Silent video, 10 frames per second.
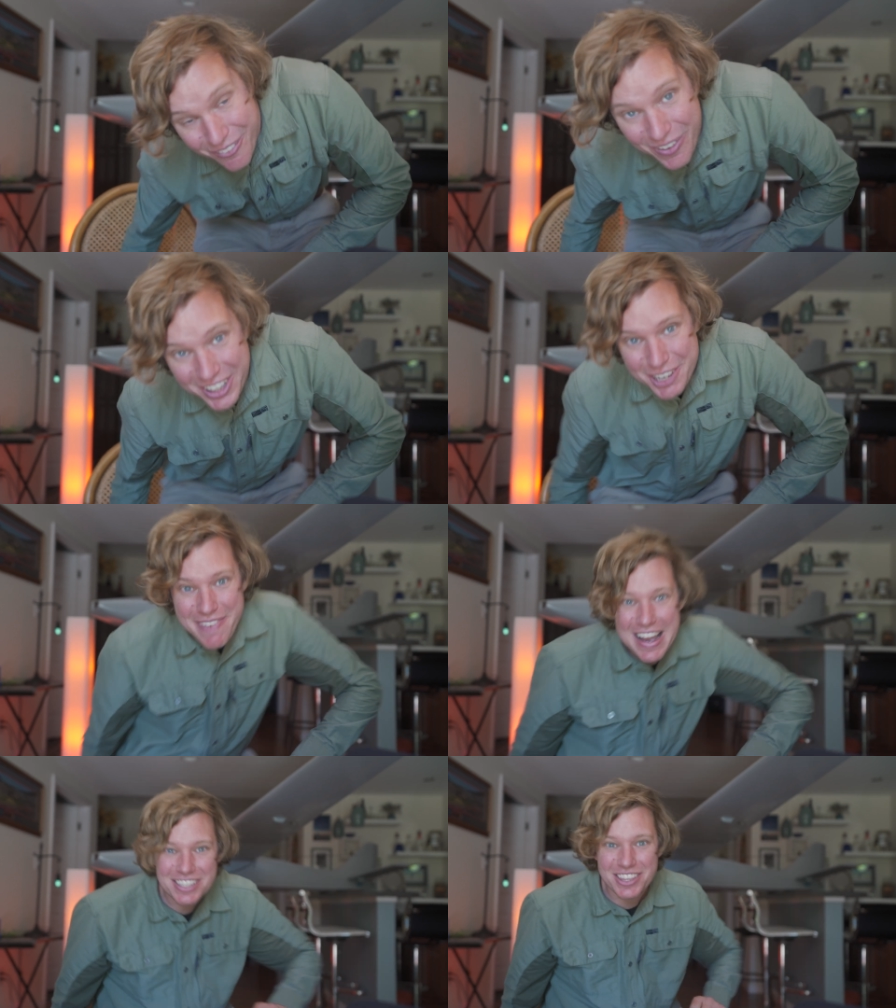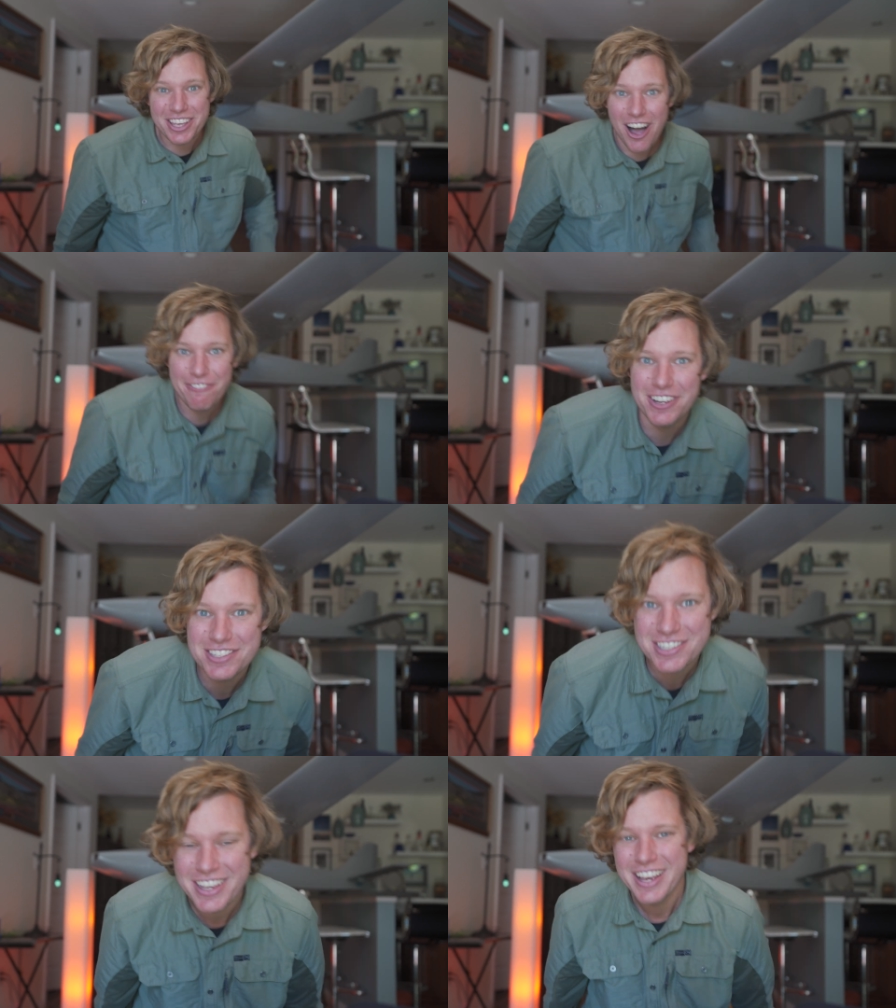welcome back to the
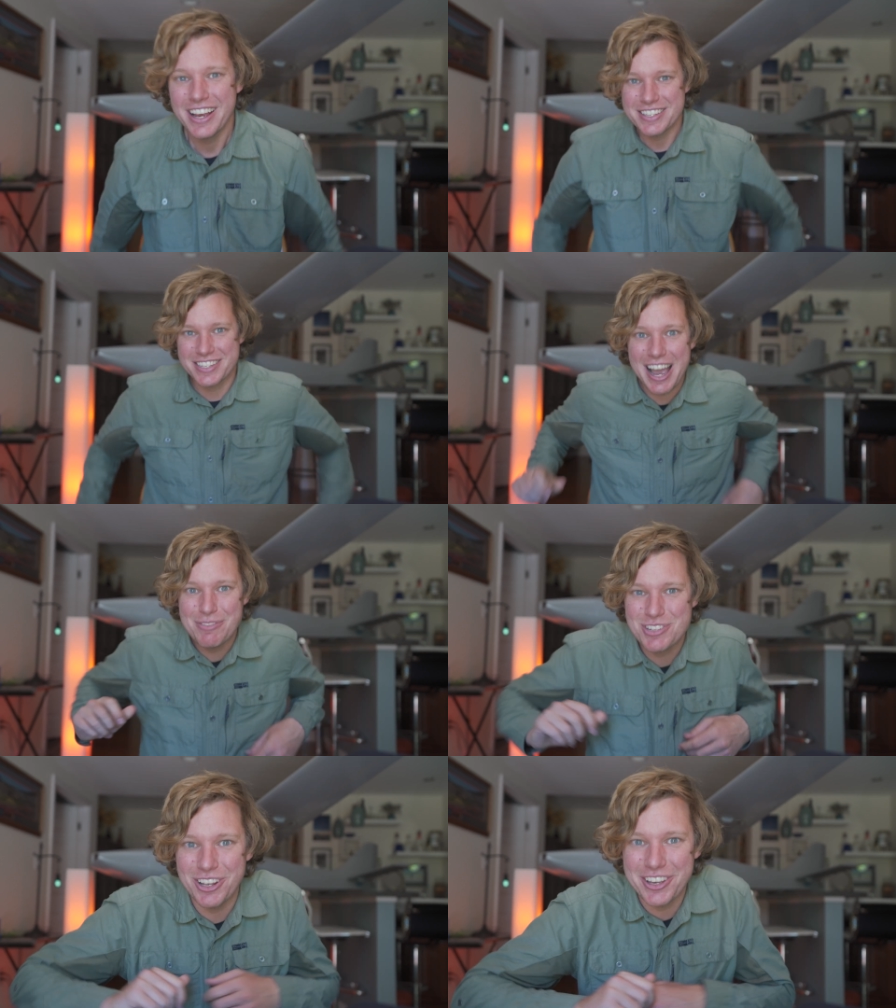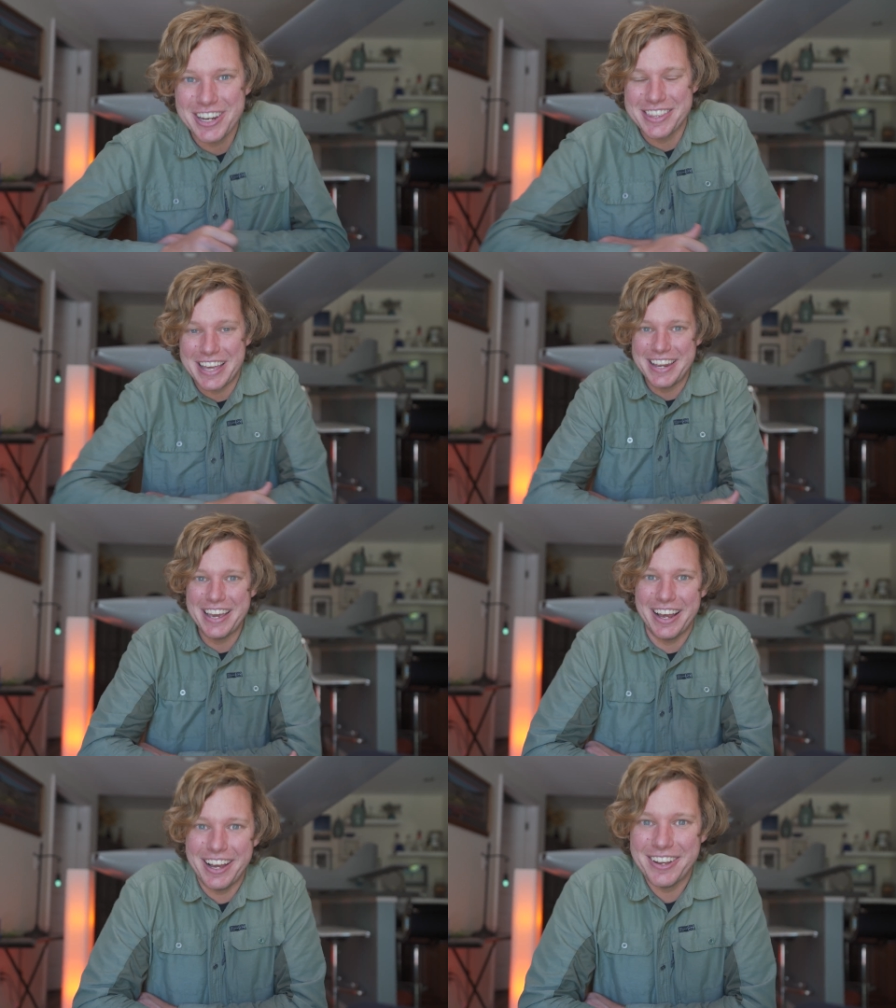office. It's time to start looking at that
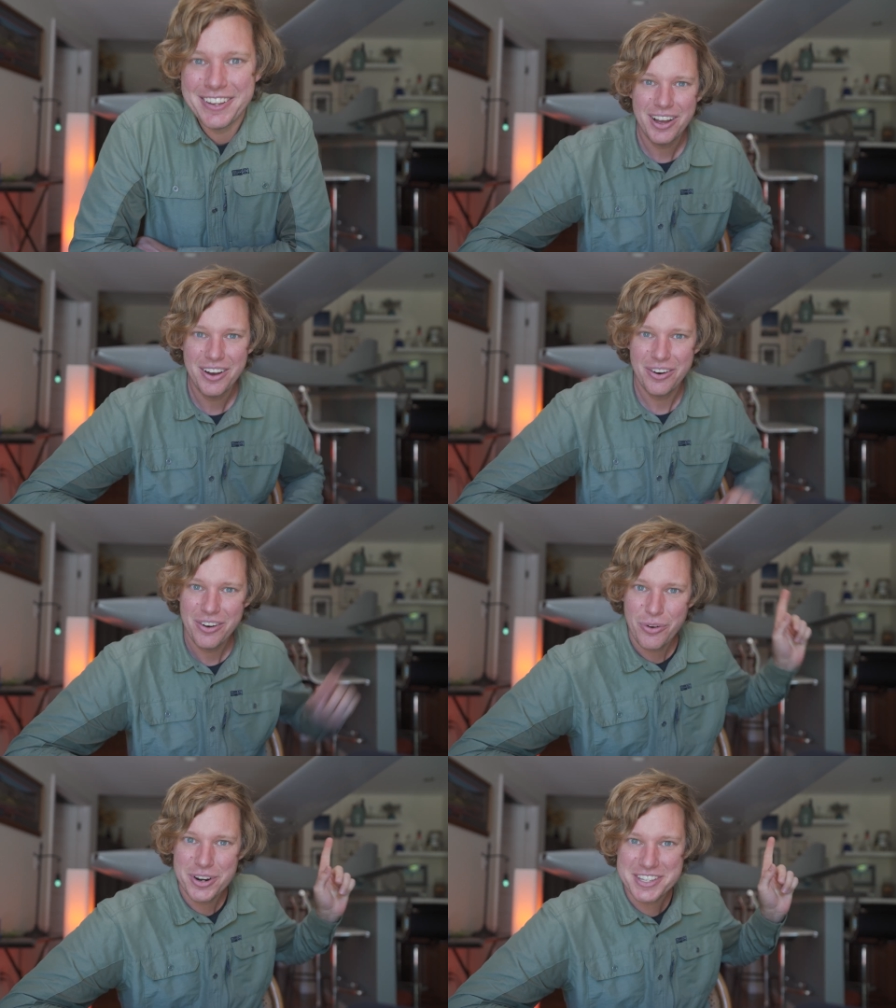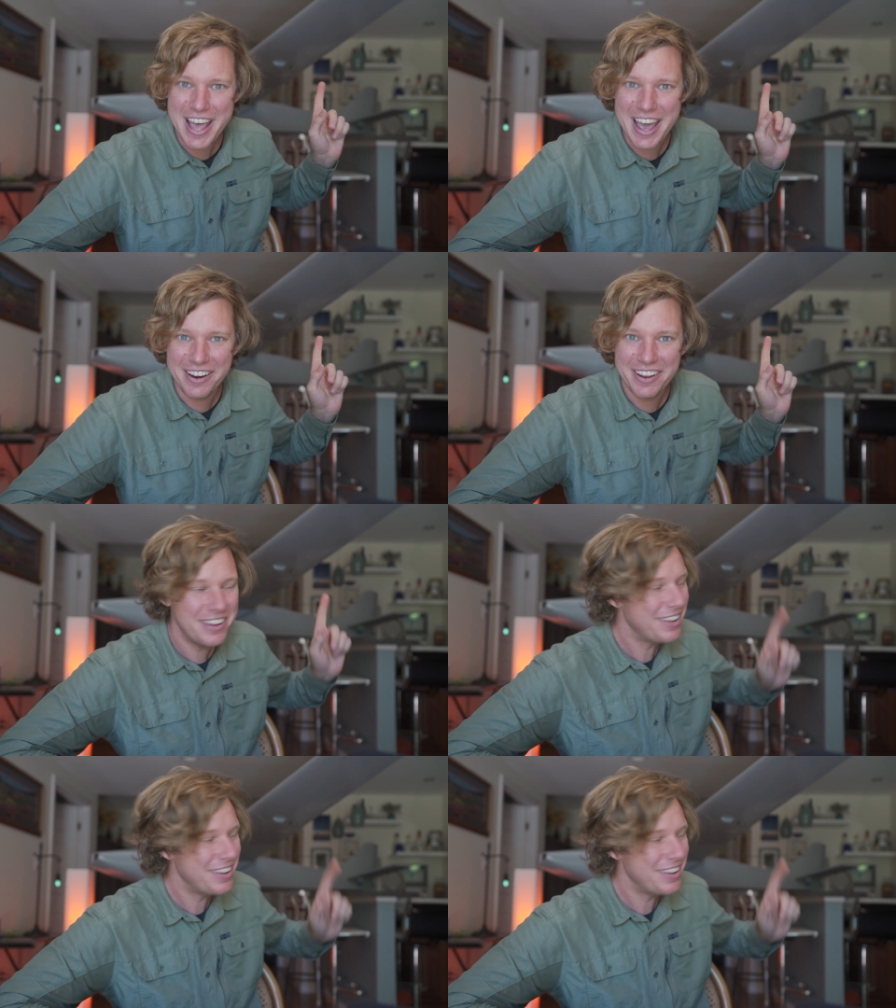data. What is that?